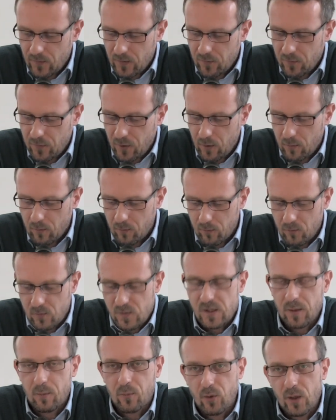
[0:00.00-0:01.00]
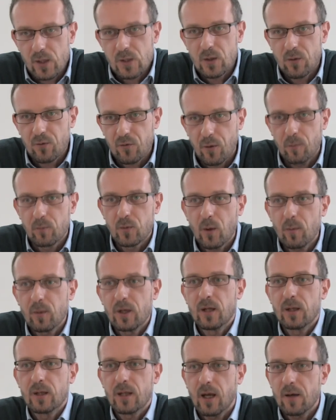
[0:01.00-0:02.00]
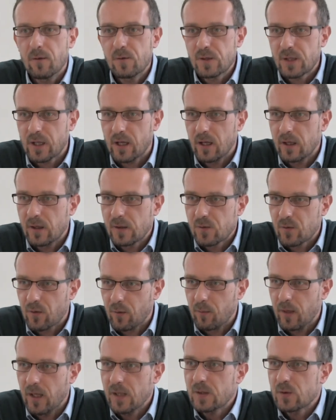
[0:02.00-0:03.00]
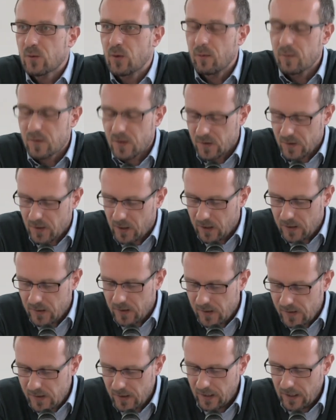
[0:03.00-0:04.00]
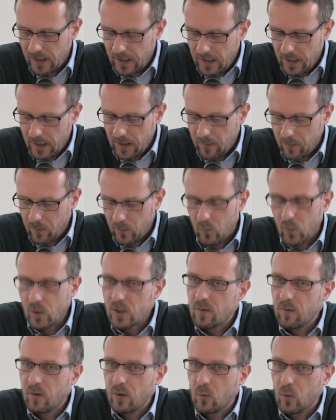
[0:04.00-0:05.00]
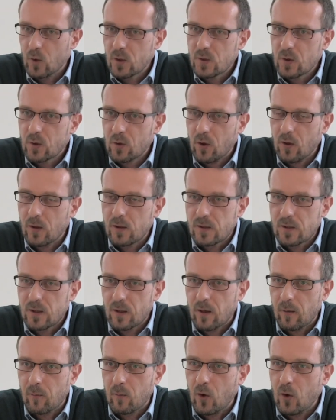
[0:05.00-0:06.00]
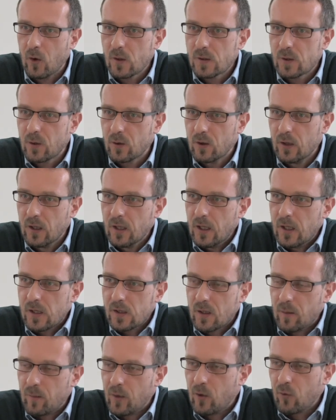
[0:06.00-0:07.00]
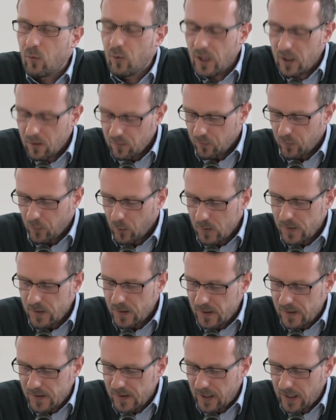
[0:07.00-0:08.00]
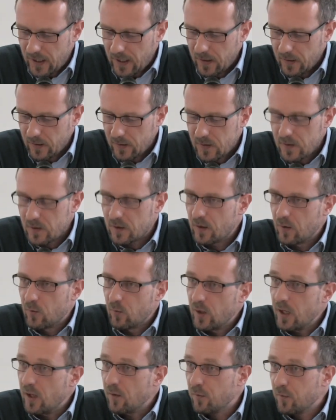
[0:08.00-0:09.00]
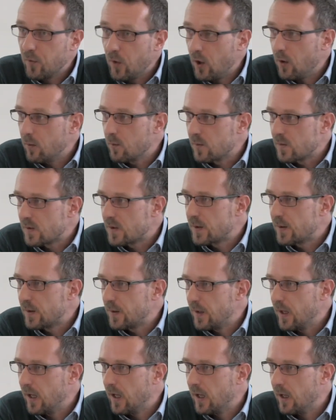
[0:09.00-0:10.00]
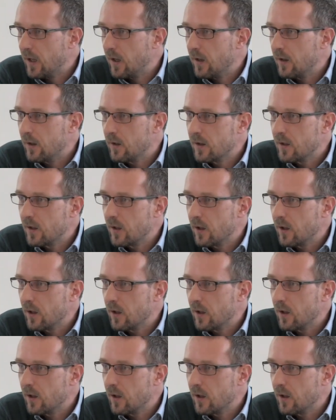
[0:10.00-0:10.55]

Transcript: from separation from dominant lifestyles, from mainstream societies, whatever you want to call it, also somehow reinforces and reaffirms their